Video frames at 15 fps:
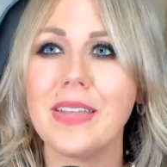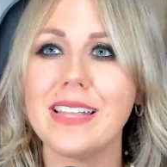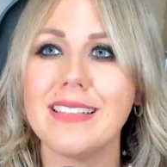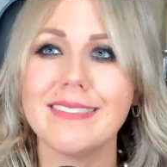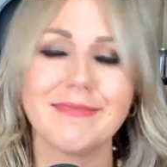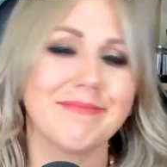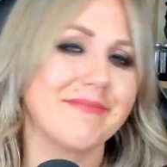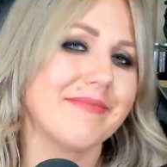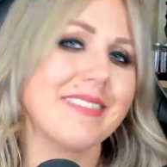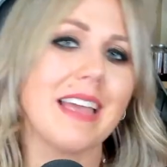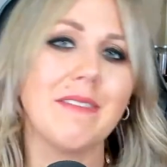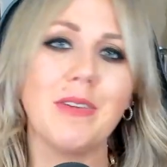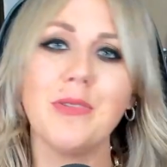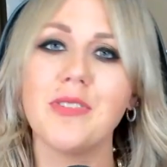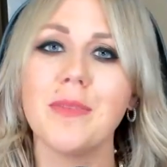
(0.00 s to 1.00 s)
It,
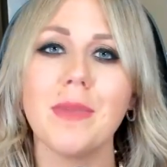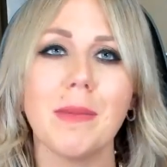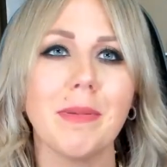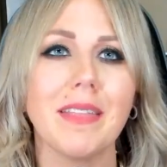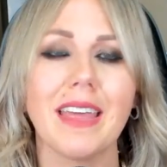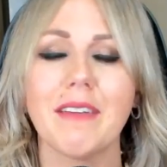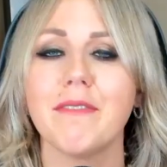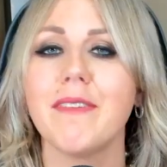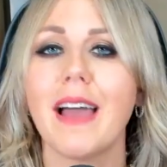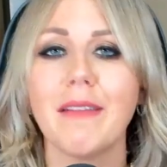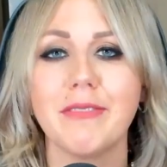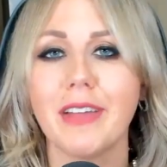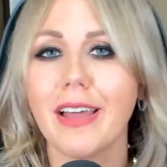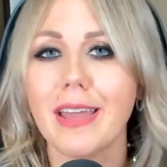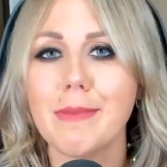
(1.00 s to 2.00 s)
I've used it maybe like five
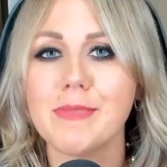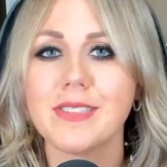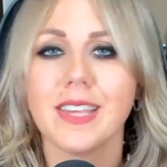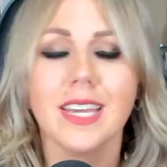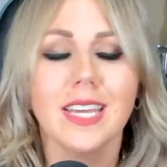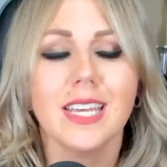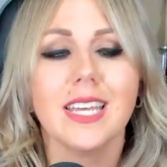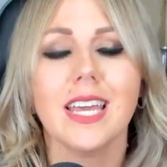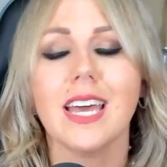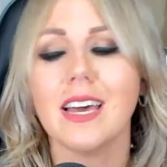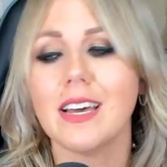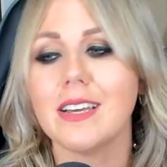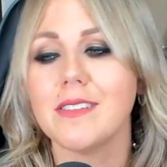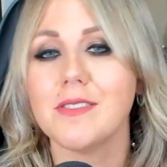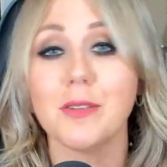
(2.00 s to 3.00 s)
times
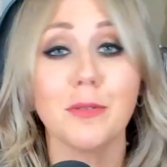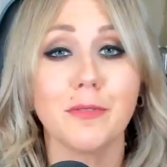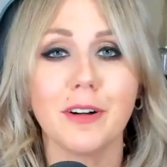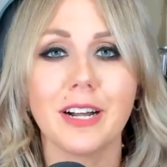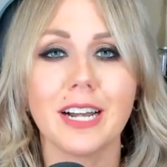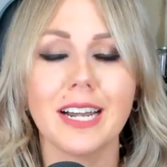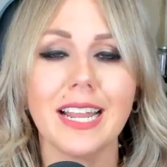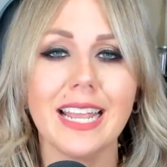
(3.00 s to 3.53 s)
uh, so far.